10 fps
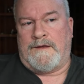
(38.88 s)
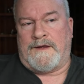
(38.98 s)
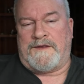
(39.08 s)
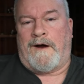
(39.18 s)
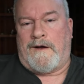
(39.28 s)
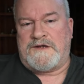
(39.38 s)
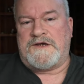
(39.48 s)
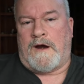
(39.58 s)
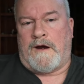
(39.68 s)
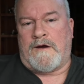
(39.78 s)
the dog's
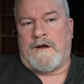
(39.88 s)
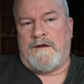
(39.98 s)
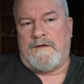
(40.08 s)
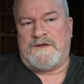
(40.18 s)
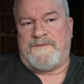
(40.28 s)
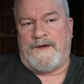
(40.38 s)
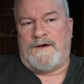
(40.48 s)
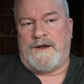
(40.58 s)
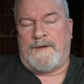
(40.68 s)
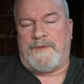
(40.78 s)
yard is
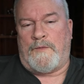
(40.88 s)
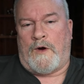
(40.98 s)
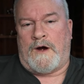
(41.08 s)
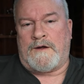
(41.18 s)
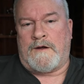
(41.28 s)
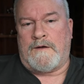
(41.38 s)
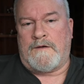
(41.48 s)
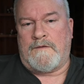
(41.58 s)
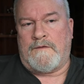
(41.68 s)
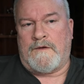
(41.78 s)
filling up with
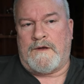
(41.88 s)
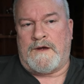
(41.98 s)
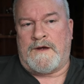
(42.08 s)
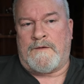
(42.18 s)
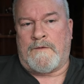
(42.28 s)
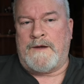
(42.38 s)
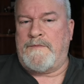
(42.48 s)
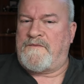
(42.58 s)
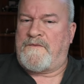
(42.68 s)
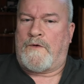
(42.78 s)
water uh, right
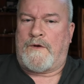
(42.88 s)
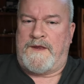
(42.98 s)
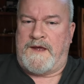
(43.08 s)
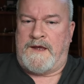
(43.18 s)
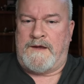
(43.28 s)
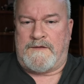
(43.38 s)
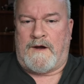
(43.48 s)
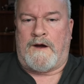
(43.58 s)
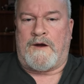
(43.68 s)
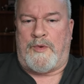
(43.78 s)
before the
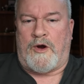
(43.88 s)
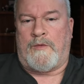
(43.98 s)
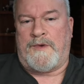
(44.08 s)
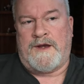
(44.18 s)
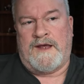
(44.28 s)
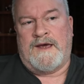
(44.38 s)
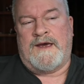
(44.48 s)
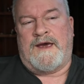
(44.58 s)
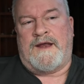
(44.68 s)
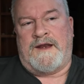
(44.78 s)
dog apartment
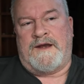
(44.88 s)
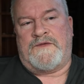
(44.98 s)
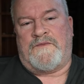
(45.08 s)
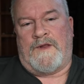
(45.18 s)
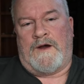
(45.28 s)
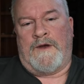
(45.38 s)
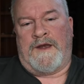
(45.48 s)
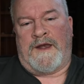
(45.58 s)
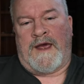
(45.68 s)
and it is flowing